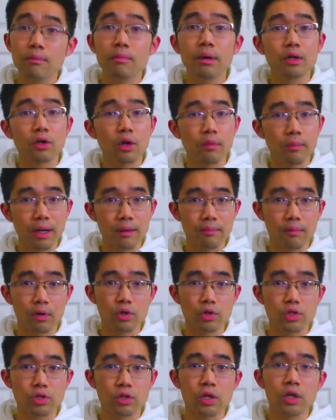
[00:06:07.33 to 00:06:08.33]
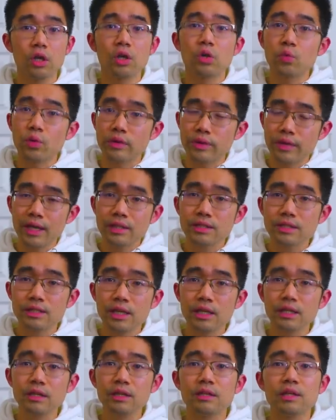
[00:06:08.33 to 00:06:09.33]
but not by much. With that
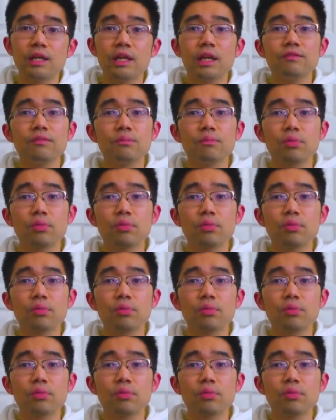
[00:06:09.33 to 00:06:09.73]
said, the 11